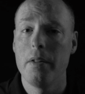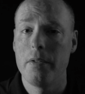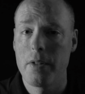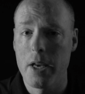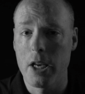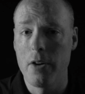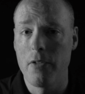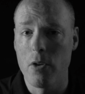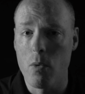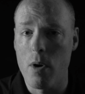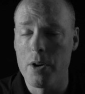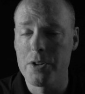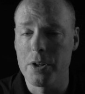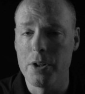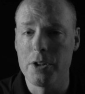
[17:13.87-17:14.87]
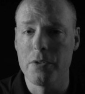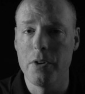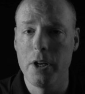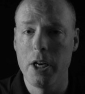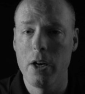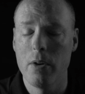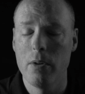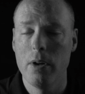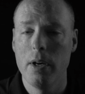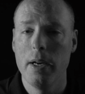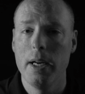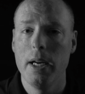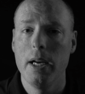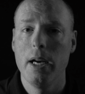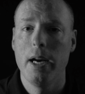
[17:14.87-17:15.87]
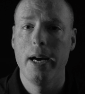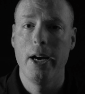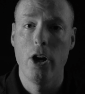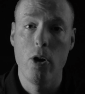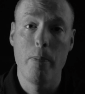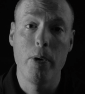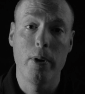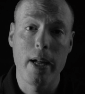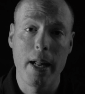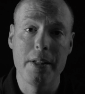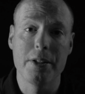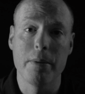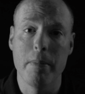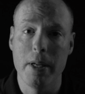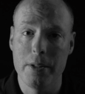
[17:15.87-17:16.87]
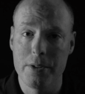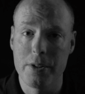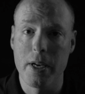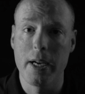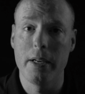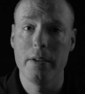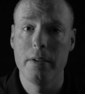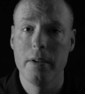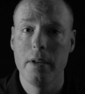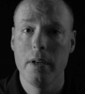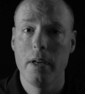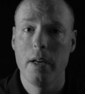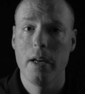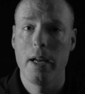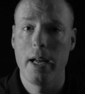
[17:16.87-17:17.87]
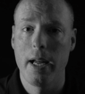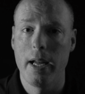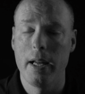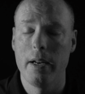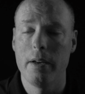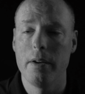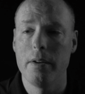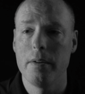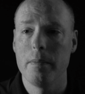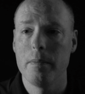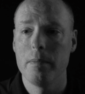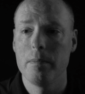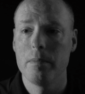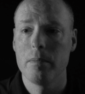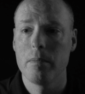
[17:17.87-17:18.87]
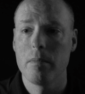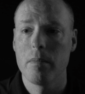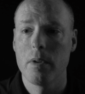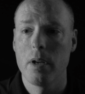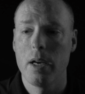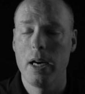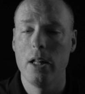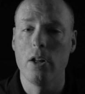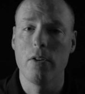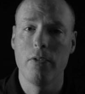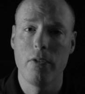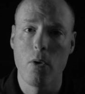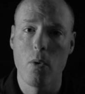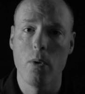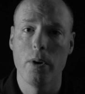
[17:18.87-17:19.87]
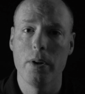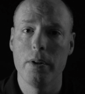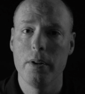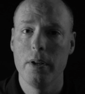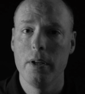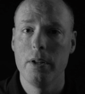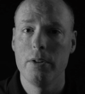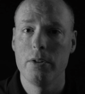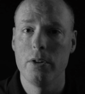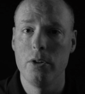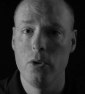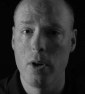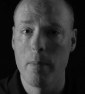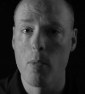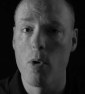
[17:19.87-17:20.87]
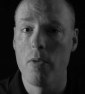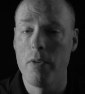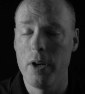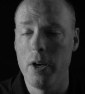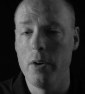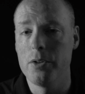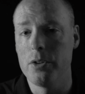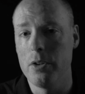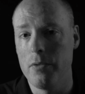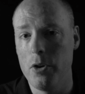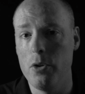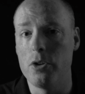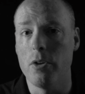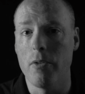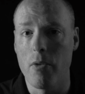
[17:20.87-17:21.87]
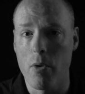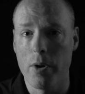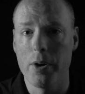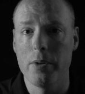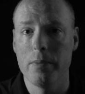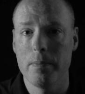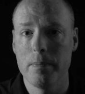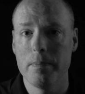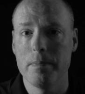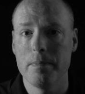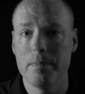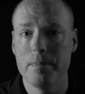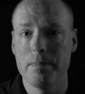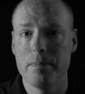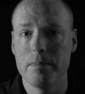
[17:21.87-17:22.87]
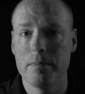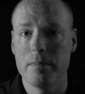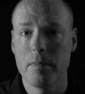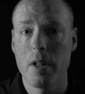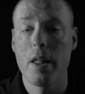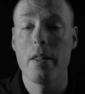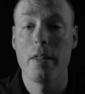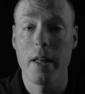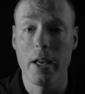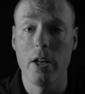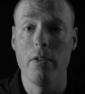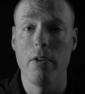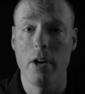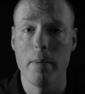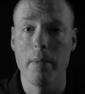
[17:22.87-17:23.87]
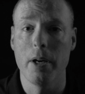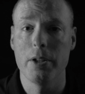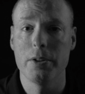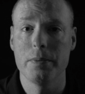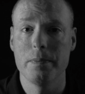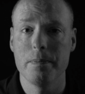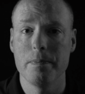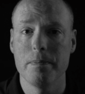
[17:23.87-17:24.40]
Thank you for watching this video. I hope you gained some insight, and I look forward to doing more videos in the future for you. Thank you very much.